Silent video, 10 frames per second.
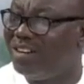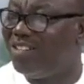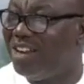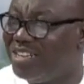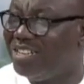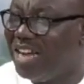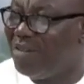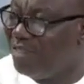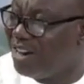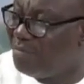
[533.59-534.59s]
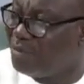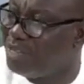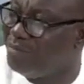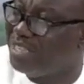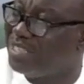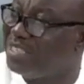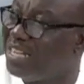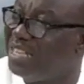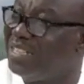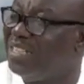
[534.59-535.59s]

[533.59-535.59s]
Randy, I'm very happy he mentions that.